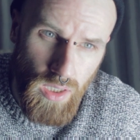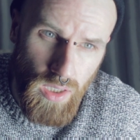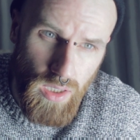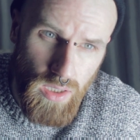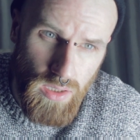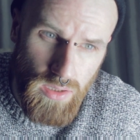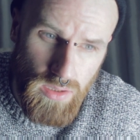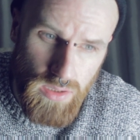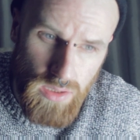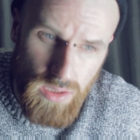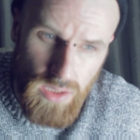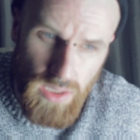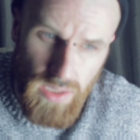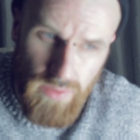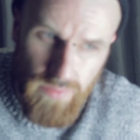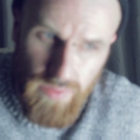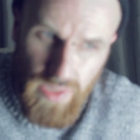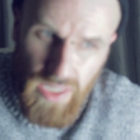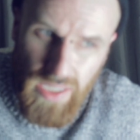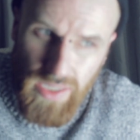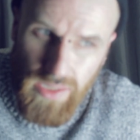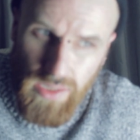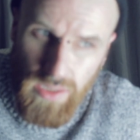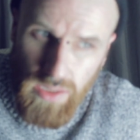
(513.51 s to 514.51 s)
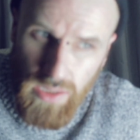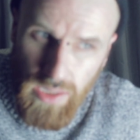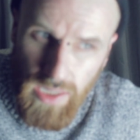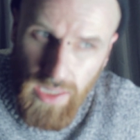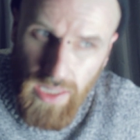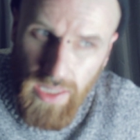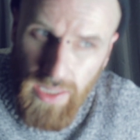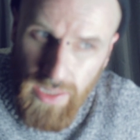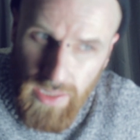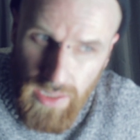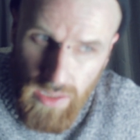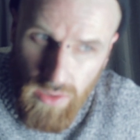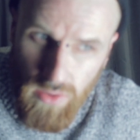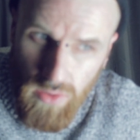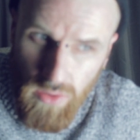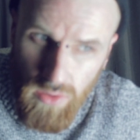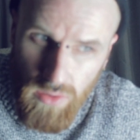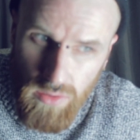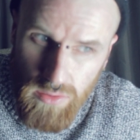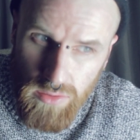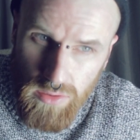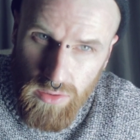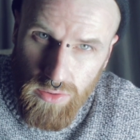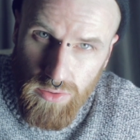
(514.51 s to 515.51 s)
and see if that can get any
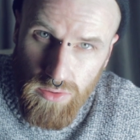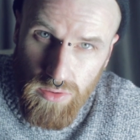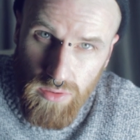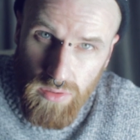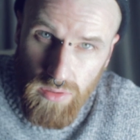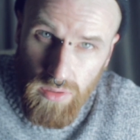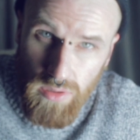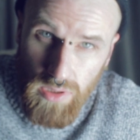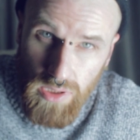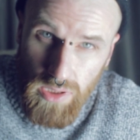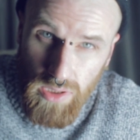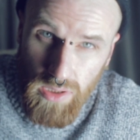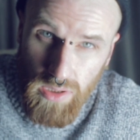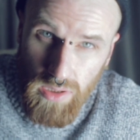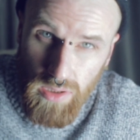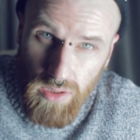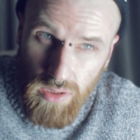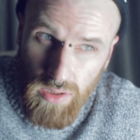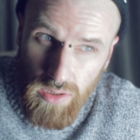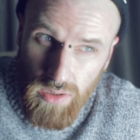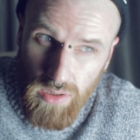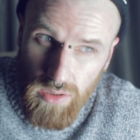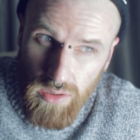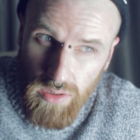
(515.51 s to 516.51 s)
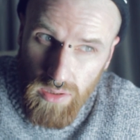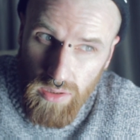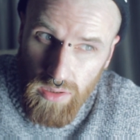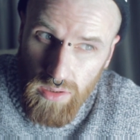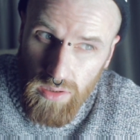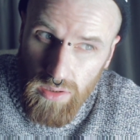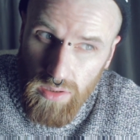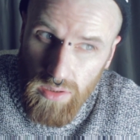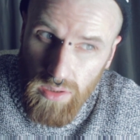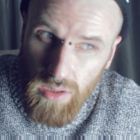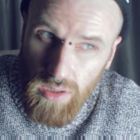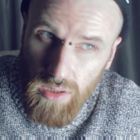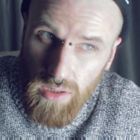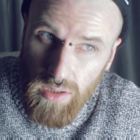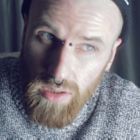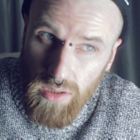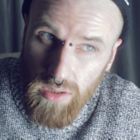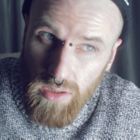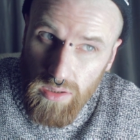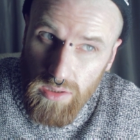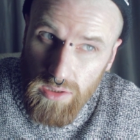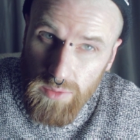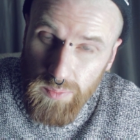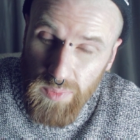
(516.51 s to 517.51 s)
closer to the
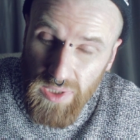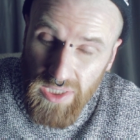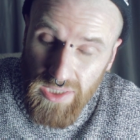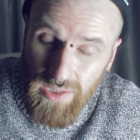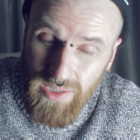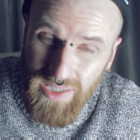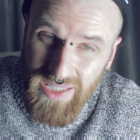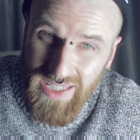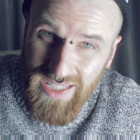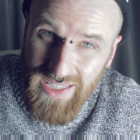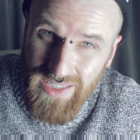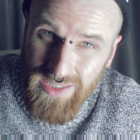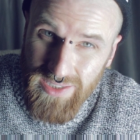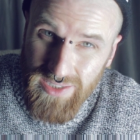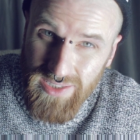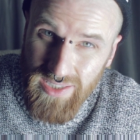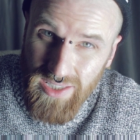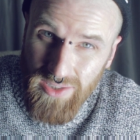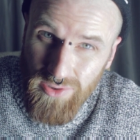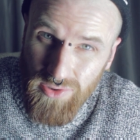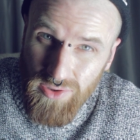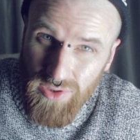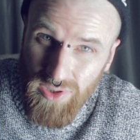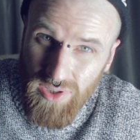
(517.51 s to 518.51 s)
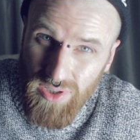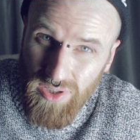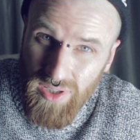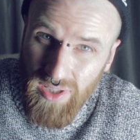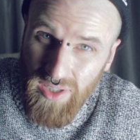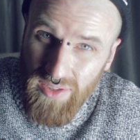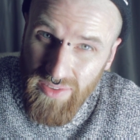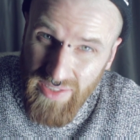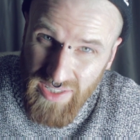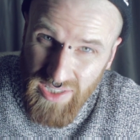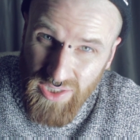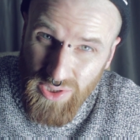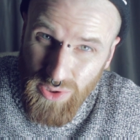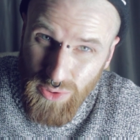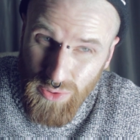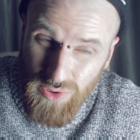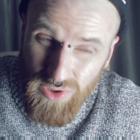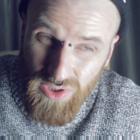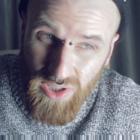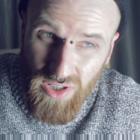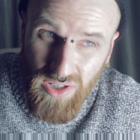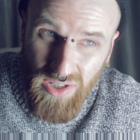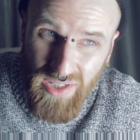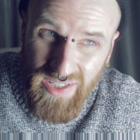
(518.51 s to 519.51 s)
speed and cadence sensor. That should
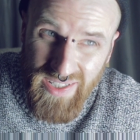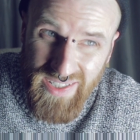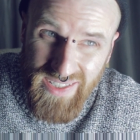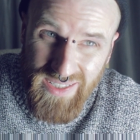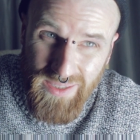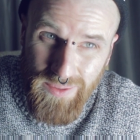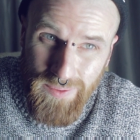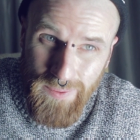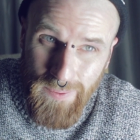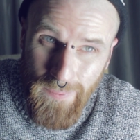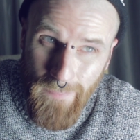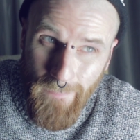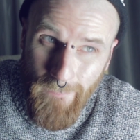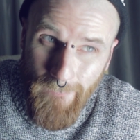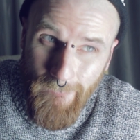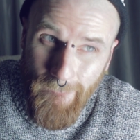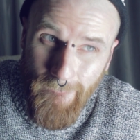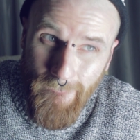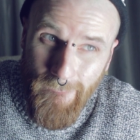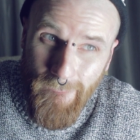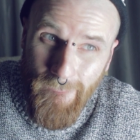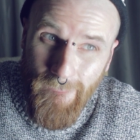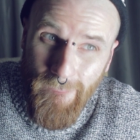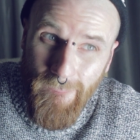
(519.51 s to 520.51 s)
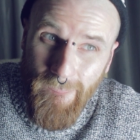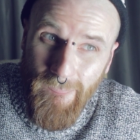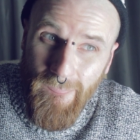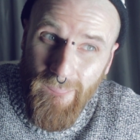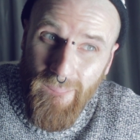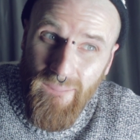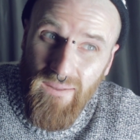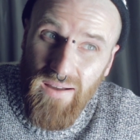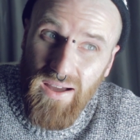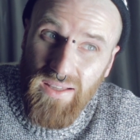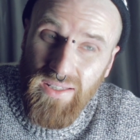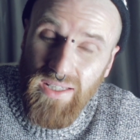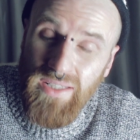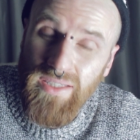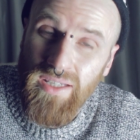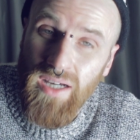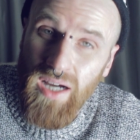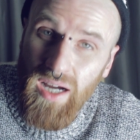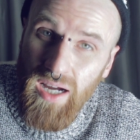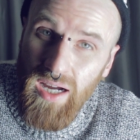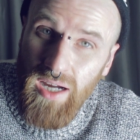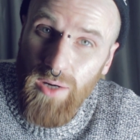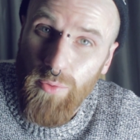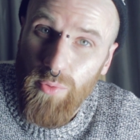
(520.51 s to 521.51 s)
sort it. And then the
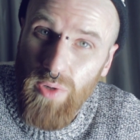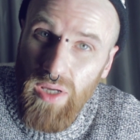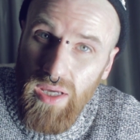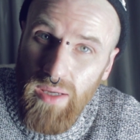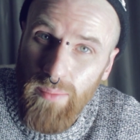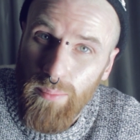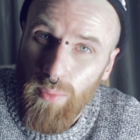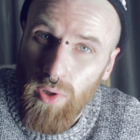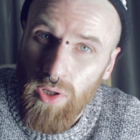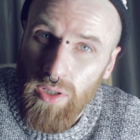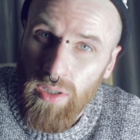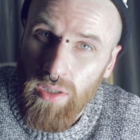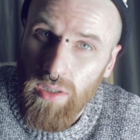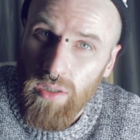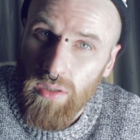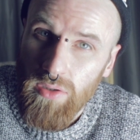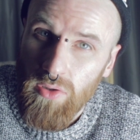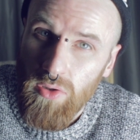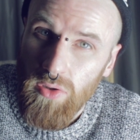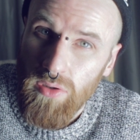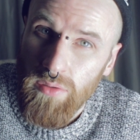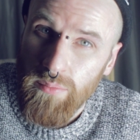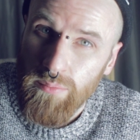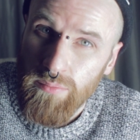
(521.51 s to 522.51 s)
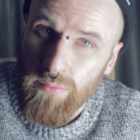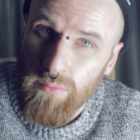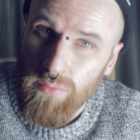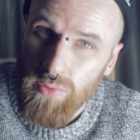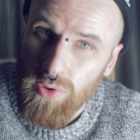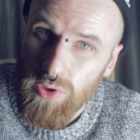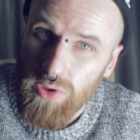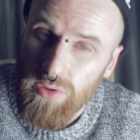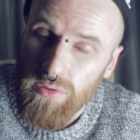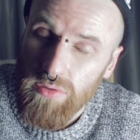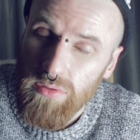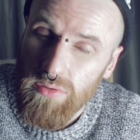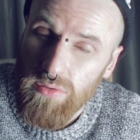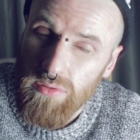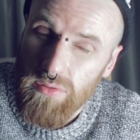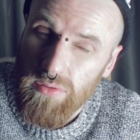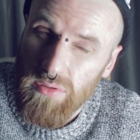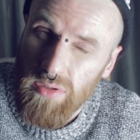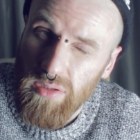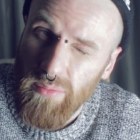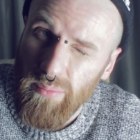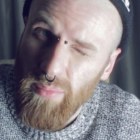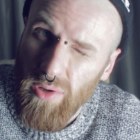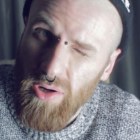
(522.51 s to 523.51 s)
heart rate monitor comes
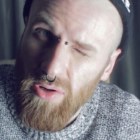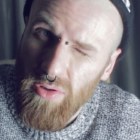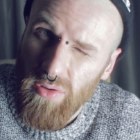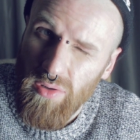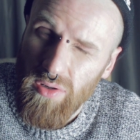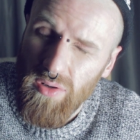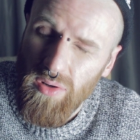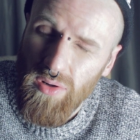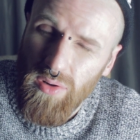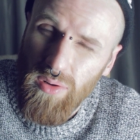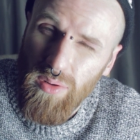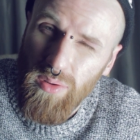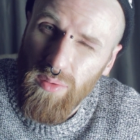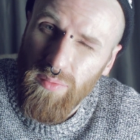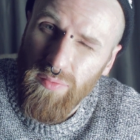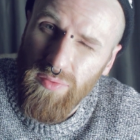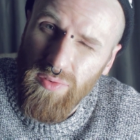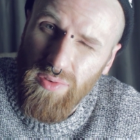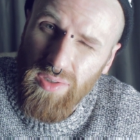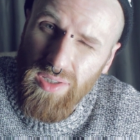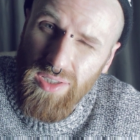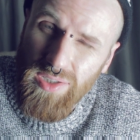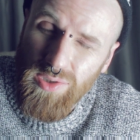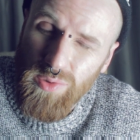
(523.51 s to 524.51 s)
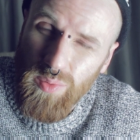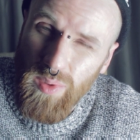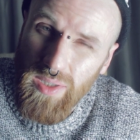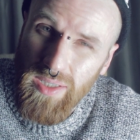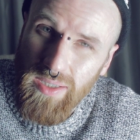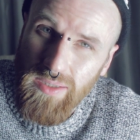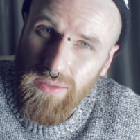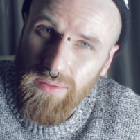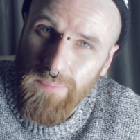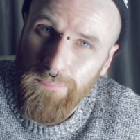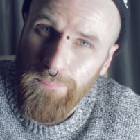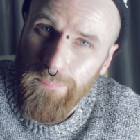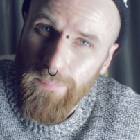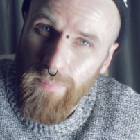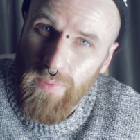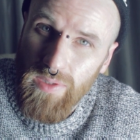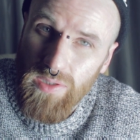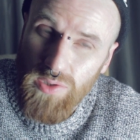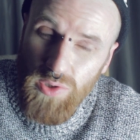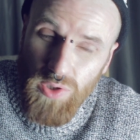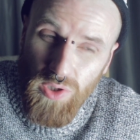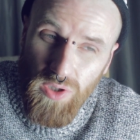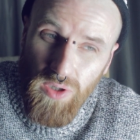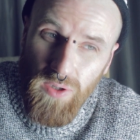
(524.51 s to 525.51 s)
tomorrow hopefully as well,
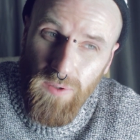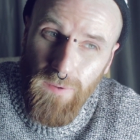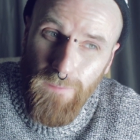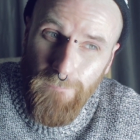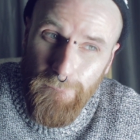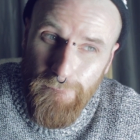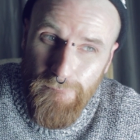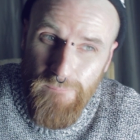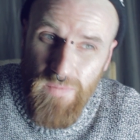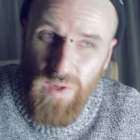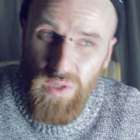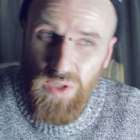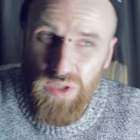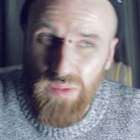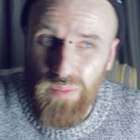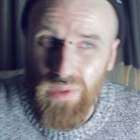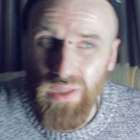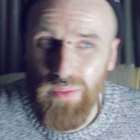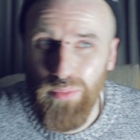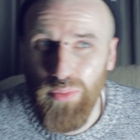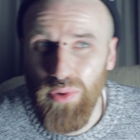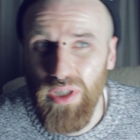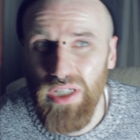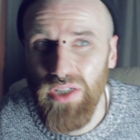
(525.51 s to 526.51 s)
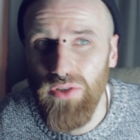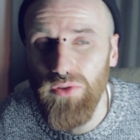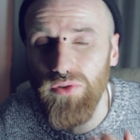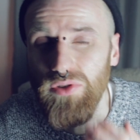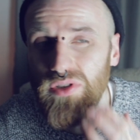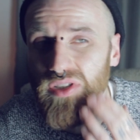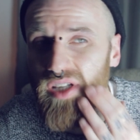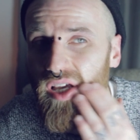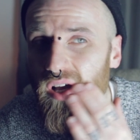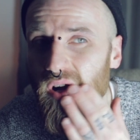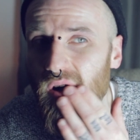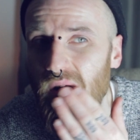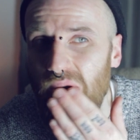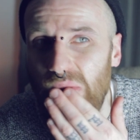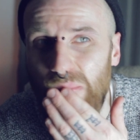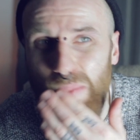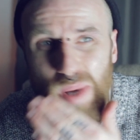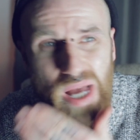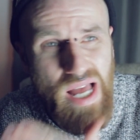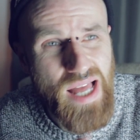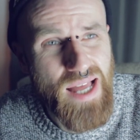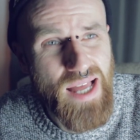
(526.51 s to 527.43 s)
so that should be a pretty good setup.